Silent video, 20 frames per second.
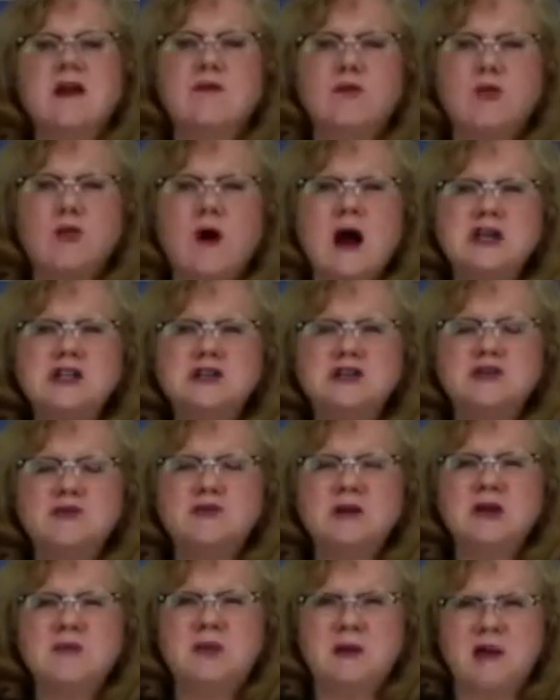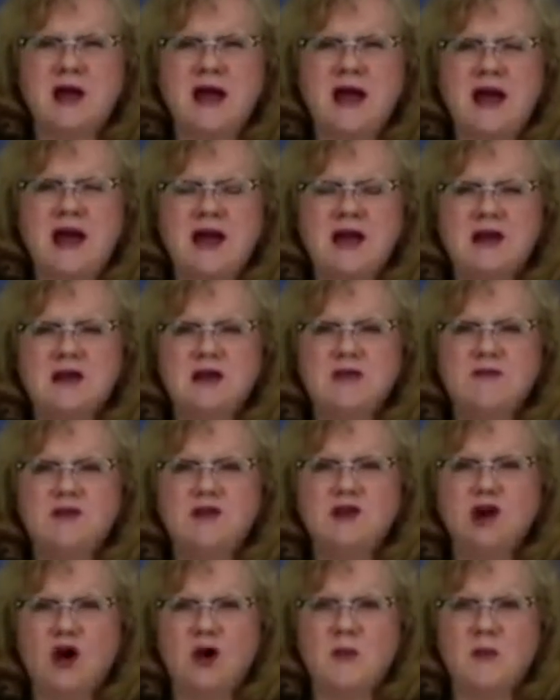Watch the replay if
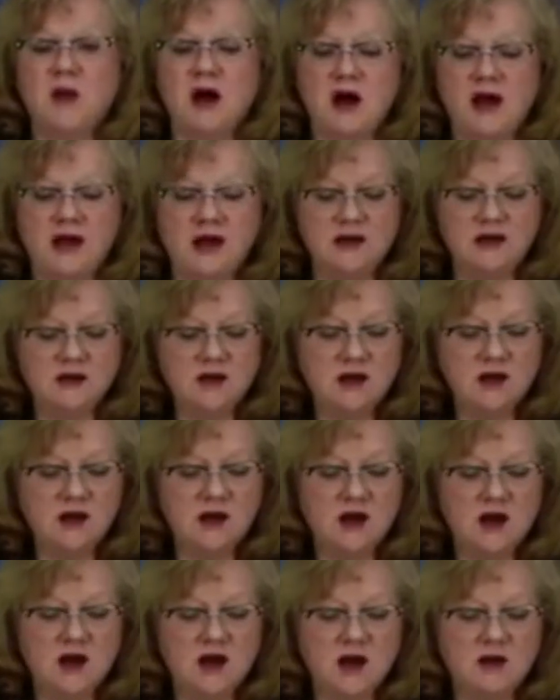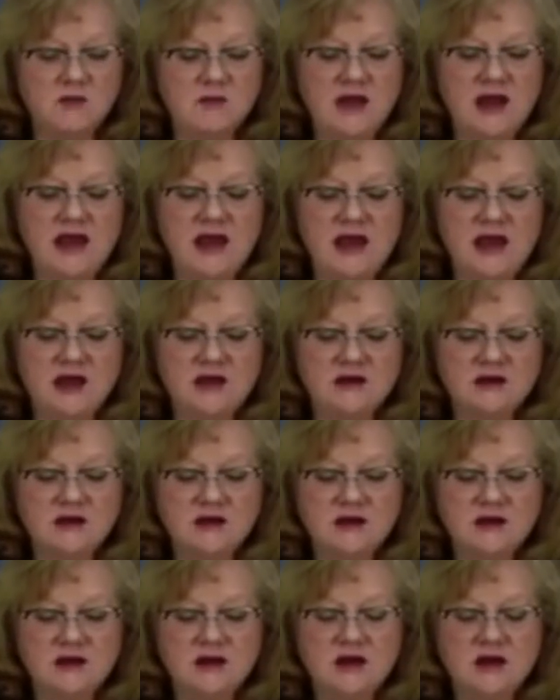you don't mind. And
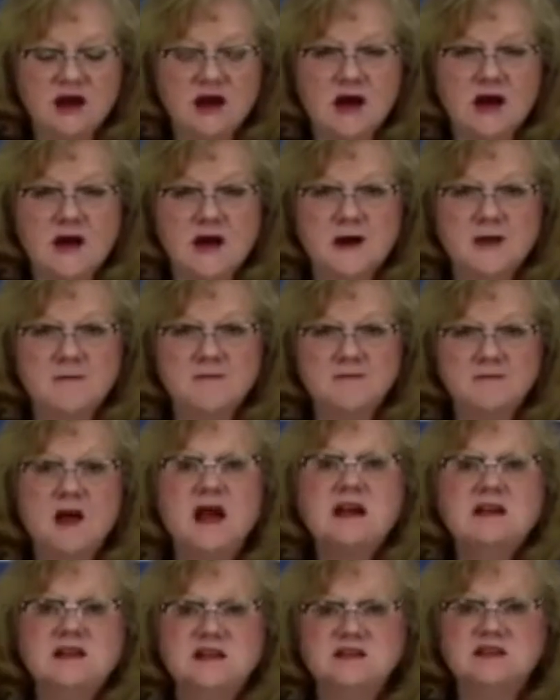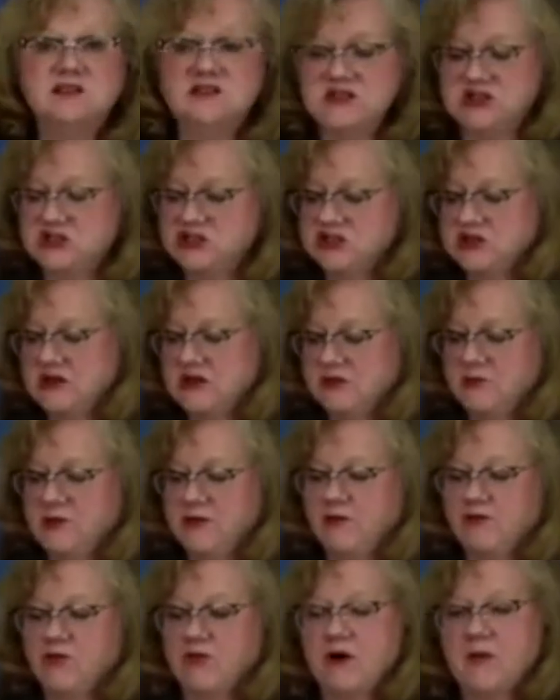I did stitch it
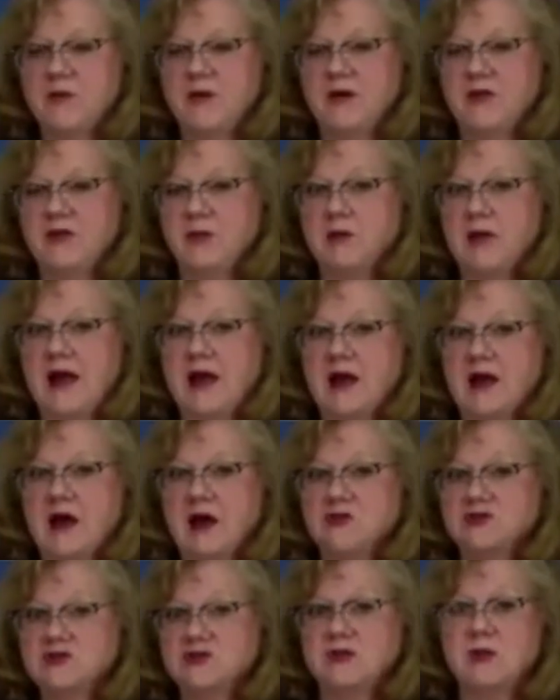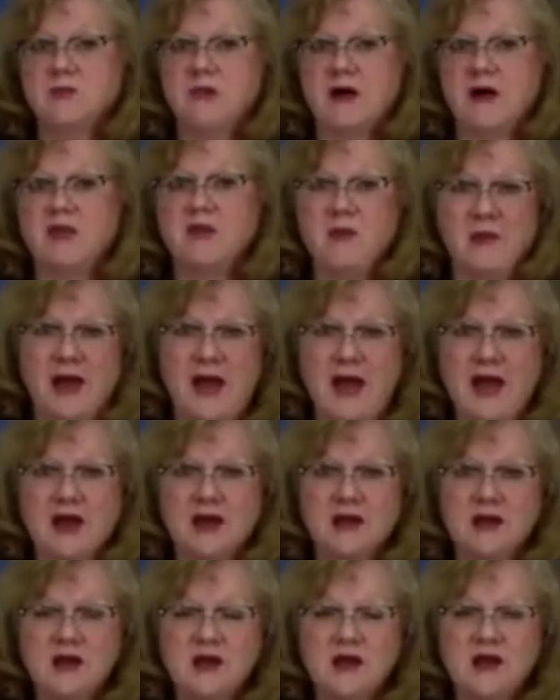before I put the blackout strip on the
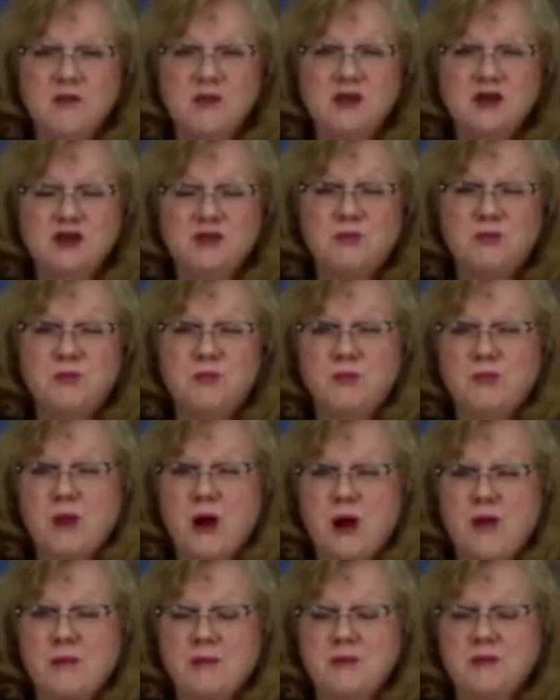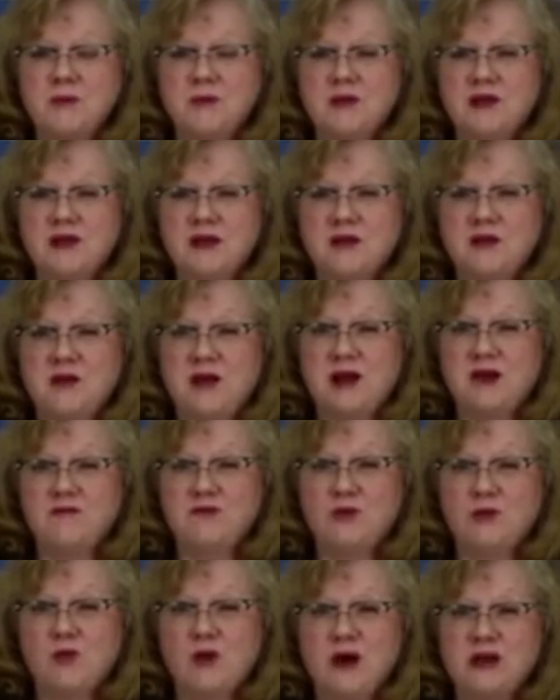back, but you probably get better
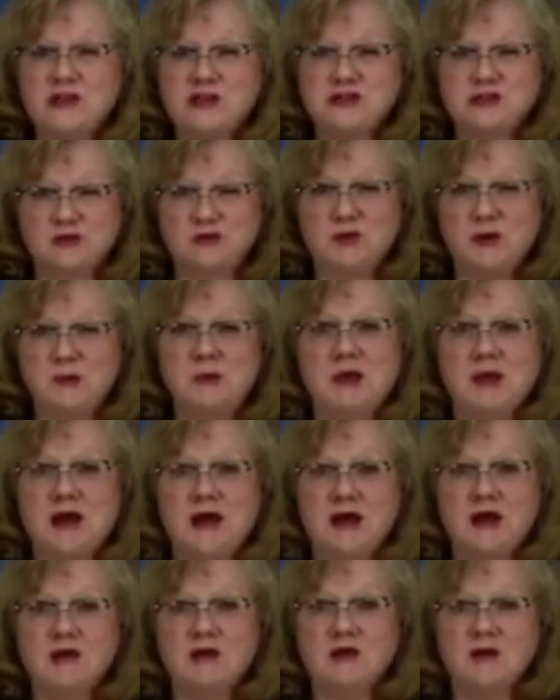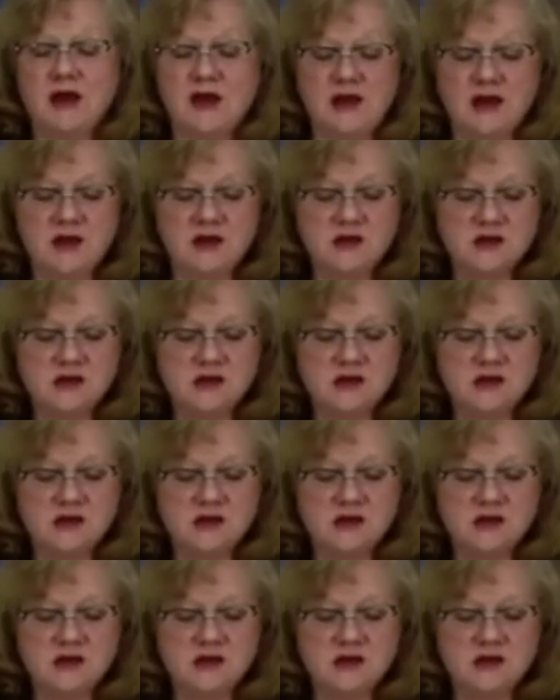if you watch the replay. Okay.